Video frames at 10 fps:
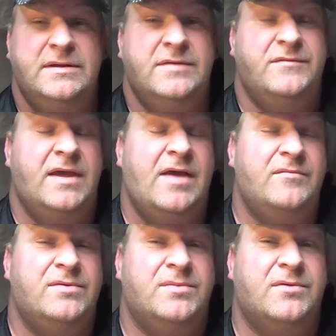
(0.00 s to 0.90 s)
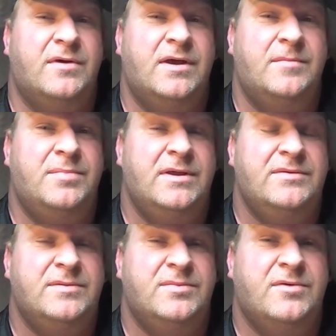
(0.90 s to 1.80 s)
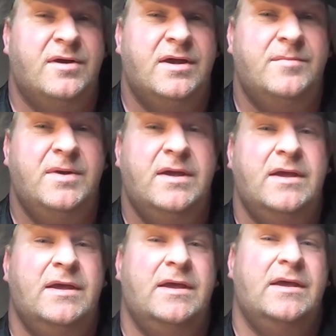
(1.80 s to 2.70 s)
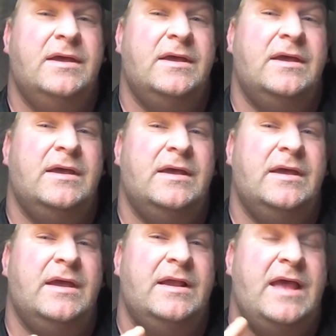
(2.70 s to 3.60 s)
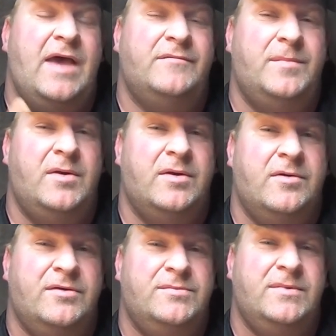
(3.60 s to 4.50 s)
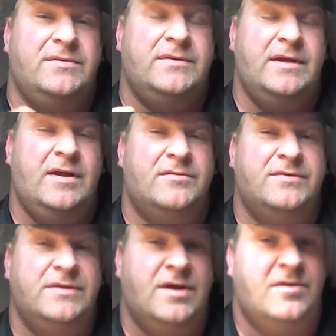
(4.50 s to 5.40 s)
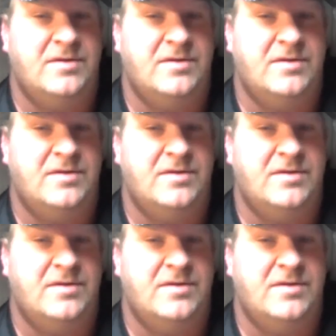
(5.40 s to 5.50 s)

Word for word: If you haven't subscribed, please subscribe. And have a Merry Christmas, and I'll see y'all